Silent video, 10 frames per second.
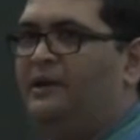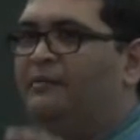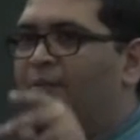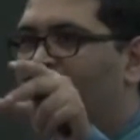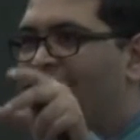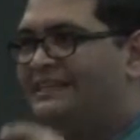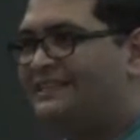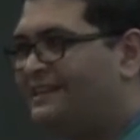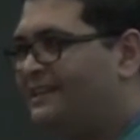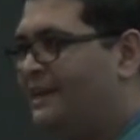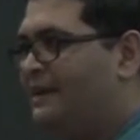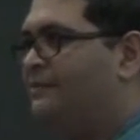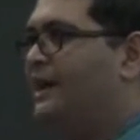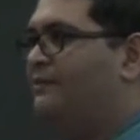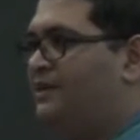But there is another game
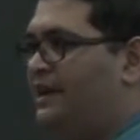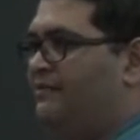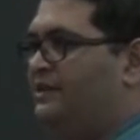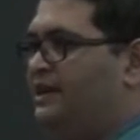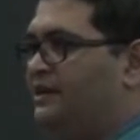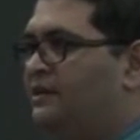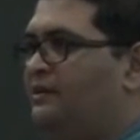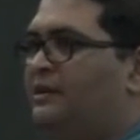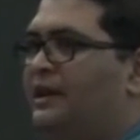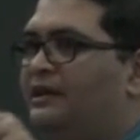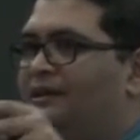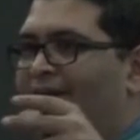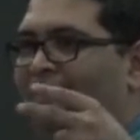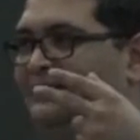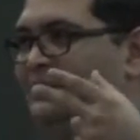that we have created.
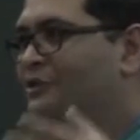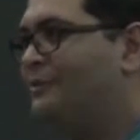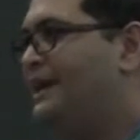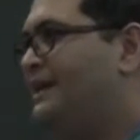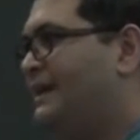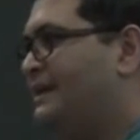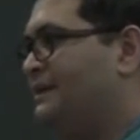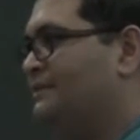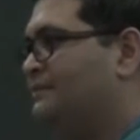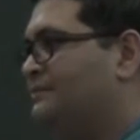You might like it.